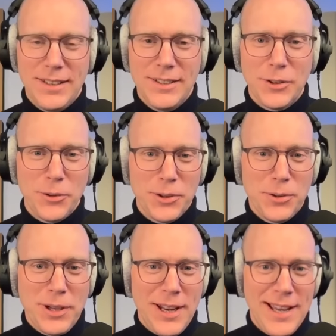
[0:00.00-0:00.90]
So you
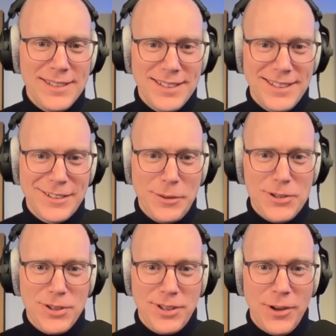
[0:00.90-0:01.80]
can answer this
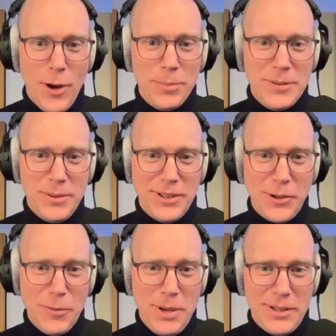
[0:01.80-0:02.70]
question in an
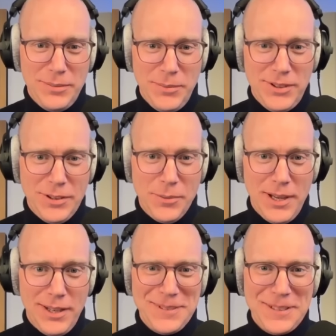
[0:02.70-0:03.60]
optimistic or pessimistic
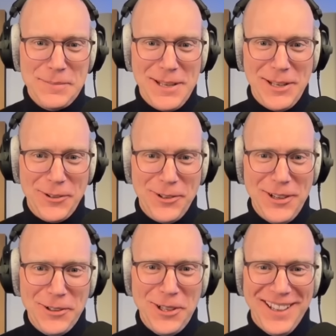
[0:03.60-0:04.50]
way, depending on
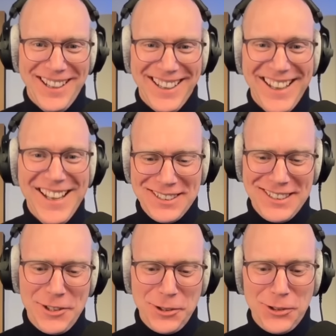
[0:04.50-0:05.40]

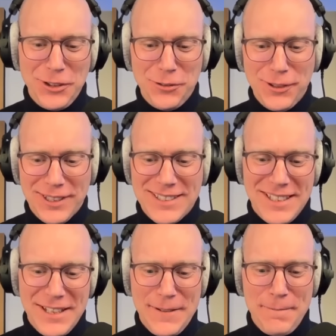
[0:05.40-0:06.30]
how you see fit.
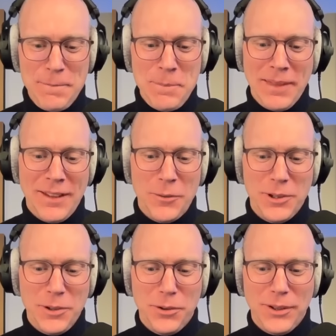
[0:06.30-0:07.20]

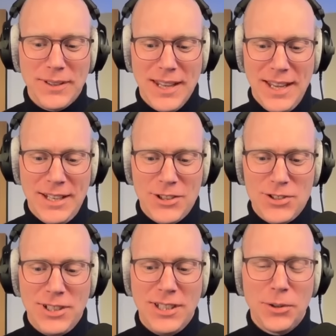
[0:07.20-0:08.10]
What do you think the
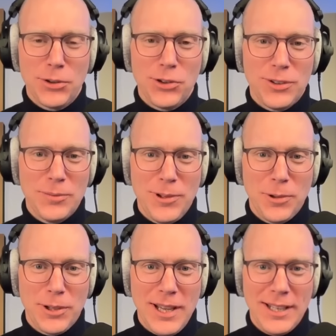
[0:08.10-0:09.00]
energy ecosystem will
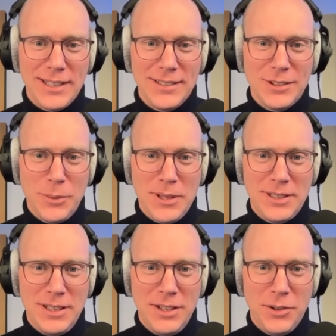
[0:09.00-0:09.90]
look like in
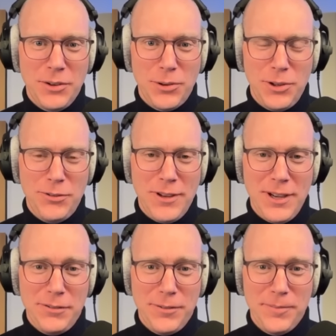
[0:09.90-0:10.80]
2035?